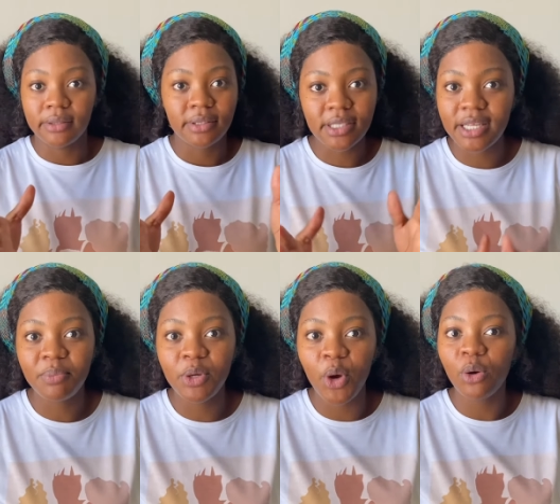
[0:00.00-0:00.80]
Just let
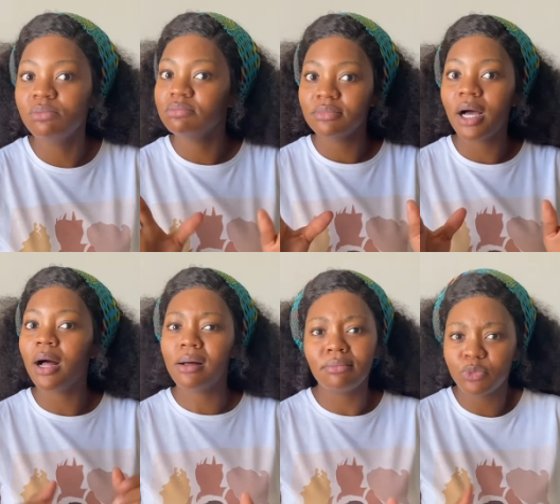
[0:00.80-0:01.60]
me know.
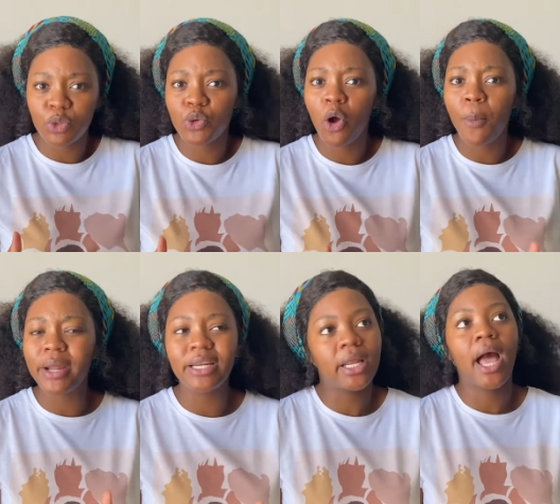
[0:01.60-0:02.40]
Um, we'll talk about
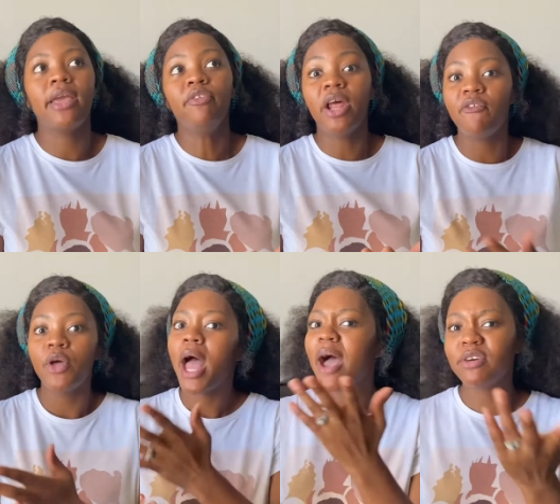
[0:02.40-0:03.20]
it. I even have,
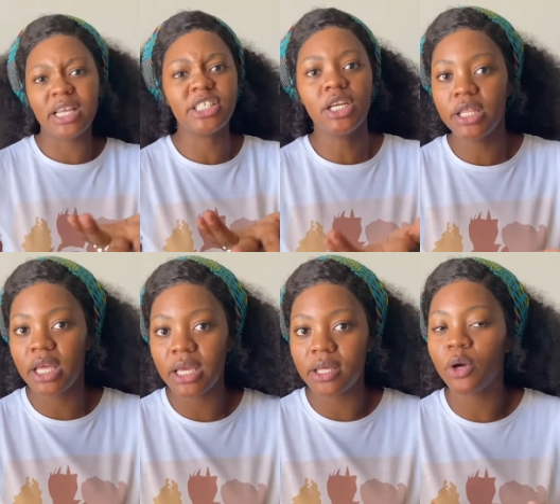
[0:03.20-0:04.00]
I was actually
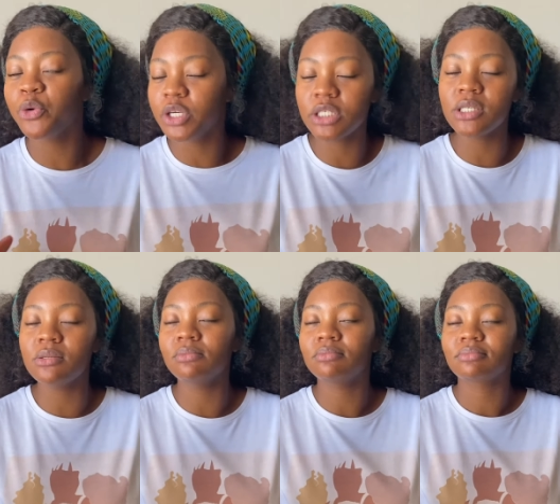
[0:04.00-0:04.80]
thinking the
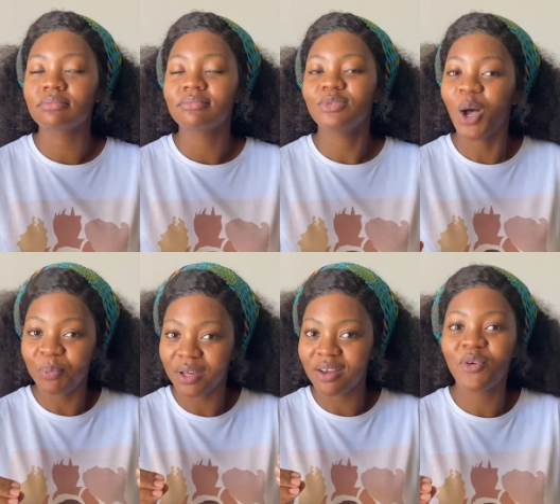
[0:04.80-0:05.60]
original
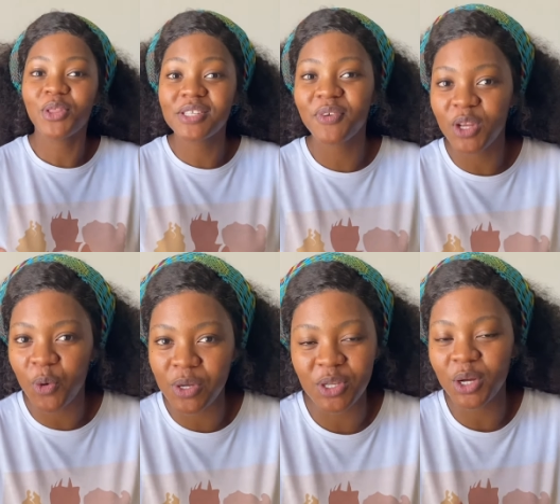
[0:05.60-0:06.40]
topic for this video
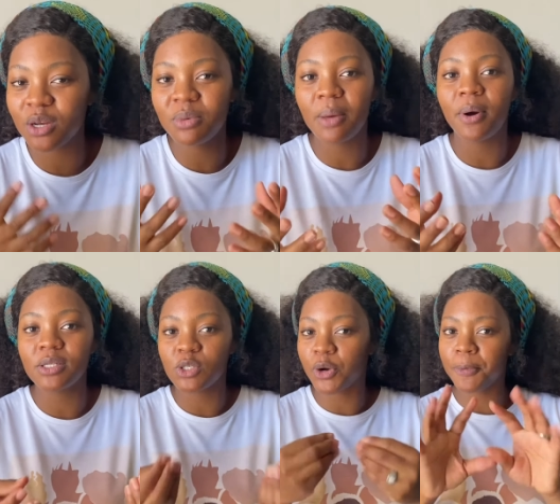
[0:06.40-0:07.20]
was not going to be about,
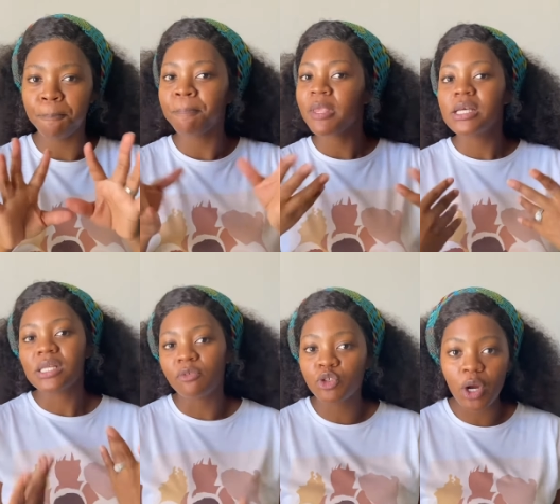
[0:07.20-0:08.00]
sorry,
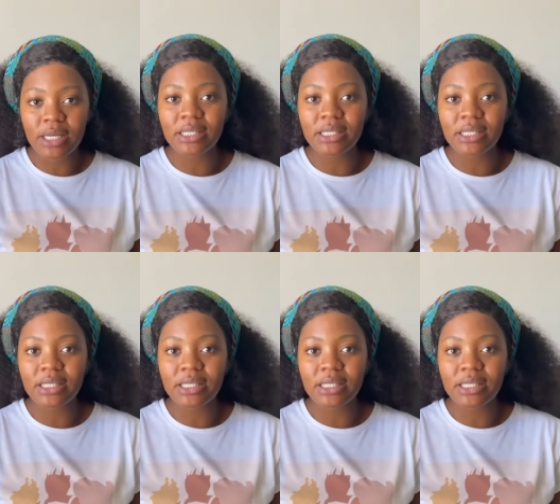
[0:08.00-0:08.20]
self-trust.